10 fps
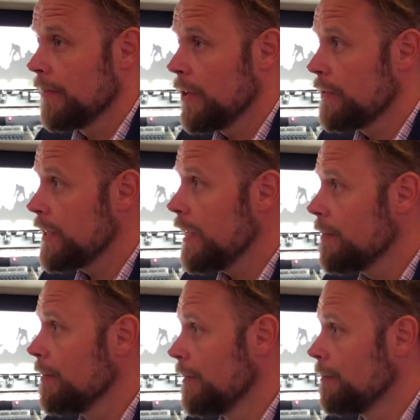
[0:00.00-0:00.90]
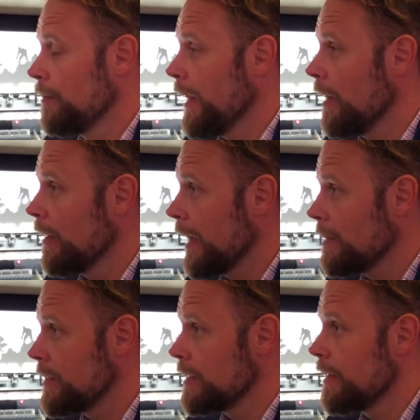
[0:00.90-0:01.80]
You've seen him play all the
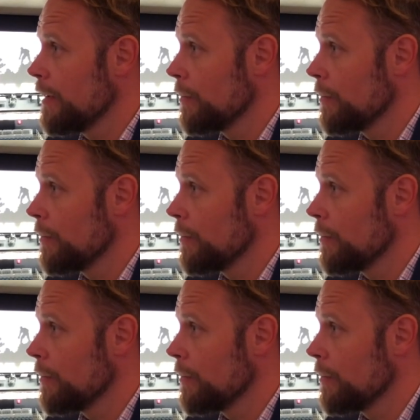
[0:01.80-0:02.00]
games this year.